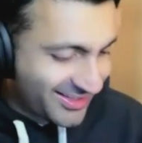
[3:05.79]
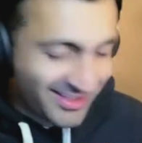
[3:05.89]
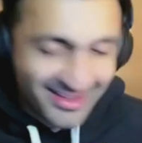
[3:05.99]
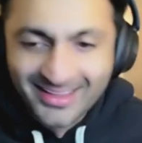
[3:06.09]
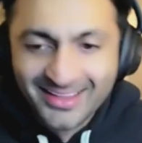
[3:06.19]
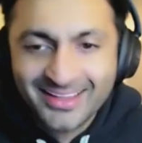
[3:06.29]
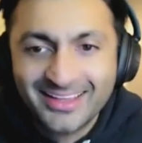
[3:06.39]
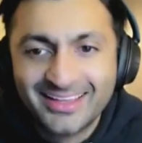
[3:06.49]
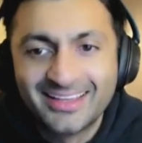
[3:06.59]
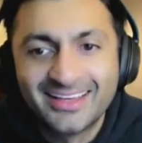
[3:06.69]
and how does
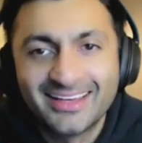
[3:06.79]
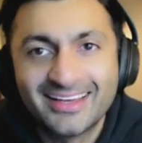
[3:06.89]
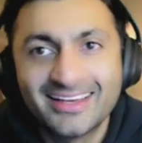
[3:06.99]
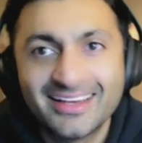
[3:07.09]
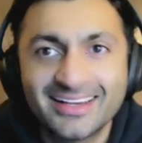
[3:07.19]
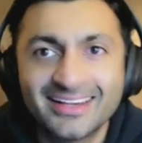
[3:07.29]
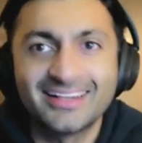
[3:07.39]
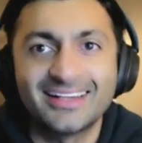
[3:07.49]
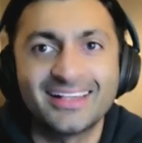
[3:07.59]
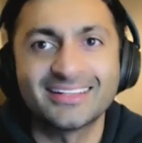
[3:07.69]
that compare to the White House
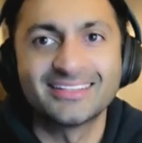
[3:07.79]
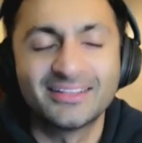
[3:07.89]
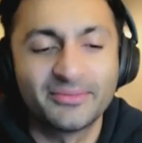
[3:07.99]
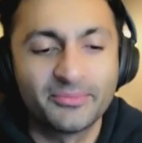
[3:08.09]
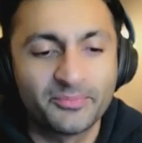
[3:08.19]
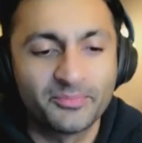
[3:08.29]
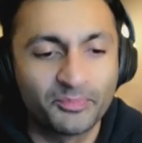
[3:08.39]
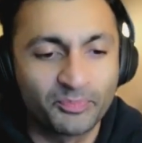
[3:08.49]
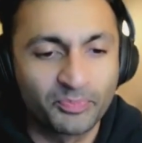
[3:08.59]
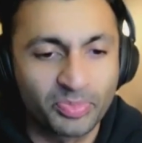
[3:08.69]
Correspondents' Dinner
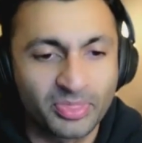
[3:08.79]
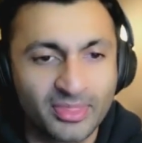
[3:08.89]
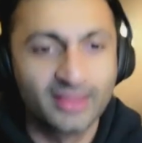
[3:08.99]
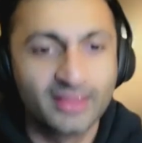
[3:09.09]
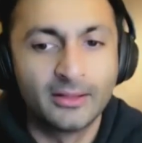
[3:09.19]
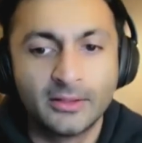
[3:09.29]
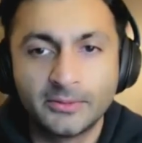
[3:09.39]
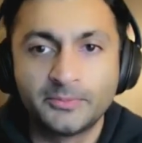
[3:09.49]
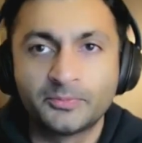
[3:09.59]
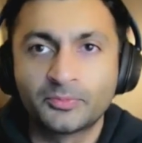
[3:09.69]
that you hosted? That's a,
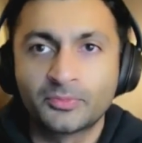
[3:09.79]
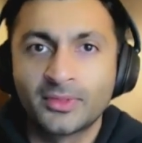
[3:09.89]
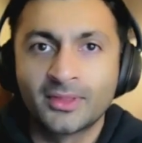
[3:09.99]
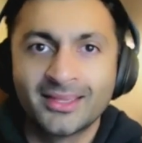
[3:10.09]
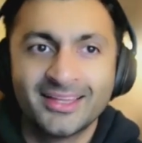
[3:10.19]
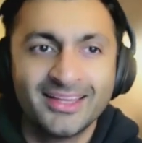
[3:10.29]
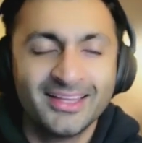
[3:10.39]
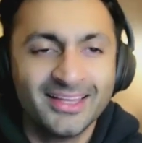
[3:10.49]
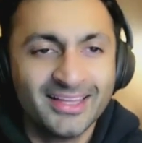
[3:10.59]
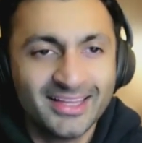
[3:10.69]
a room of very
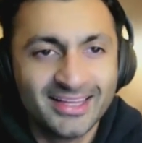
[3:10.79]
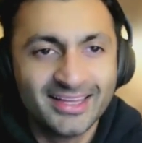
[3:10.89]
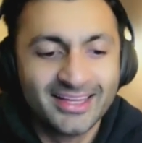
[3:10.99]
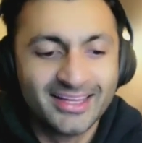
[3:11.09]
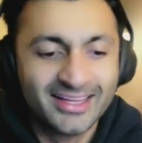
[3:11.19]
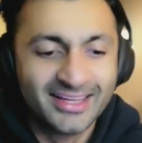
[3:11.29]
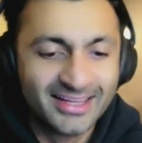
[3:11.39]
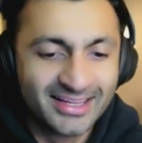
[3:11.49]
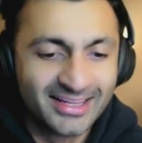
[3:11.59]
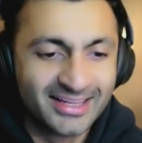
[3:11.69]
self-important
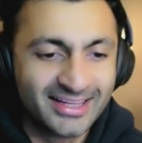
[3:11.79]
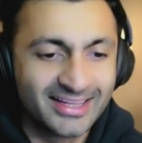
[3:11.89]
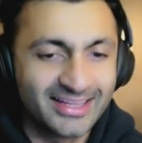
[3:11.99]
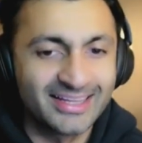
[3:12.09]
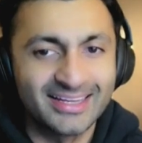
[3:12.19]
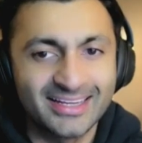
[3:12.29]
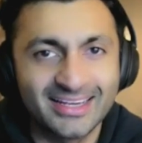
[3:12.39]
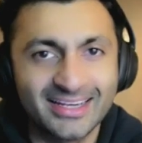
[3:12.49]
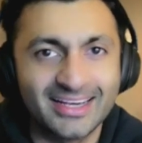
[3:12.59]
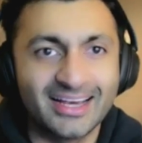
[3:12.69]
people.
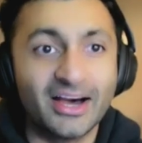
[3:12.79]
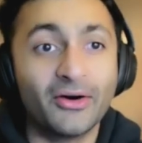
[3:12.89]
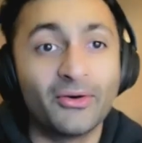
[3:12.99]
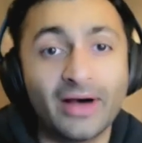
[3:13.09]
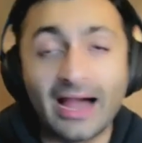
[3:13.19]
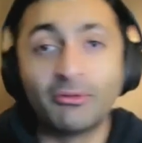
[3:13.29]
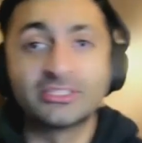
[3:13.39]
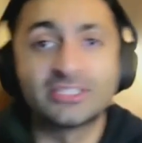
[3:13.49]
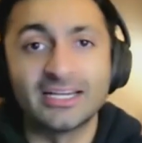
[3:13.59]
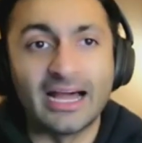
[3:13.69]
Oh, I
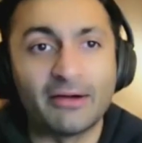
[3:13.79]
was a, I was a